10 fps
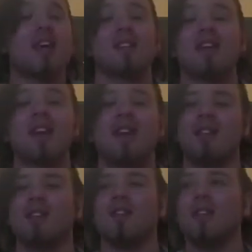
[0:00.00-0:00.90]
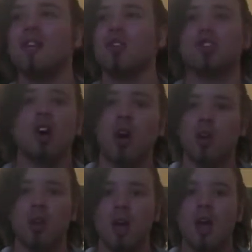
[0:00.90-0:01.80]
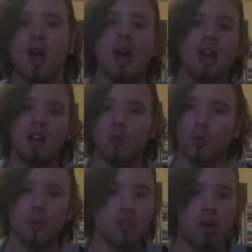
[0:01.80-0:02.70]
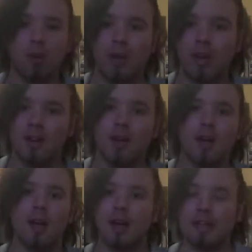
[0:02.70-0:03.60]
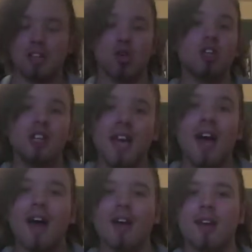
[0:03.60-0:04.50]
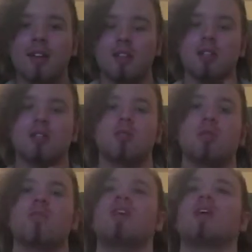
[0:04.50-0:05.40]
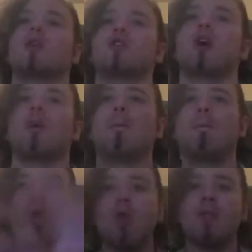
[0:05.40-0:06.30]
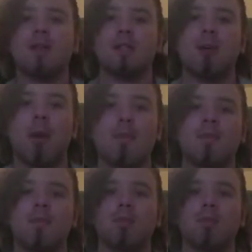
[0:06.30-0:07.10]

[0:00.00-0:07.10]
It's like the vanilla's gone and the woods are coming in, and that's all you get. It's the vanilla's gone. Boom, there's the bomb.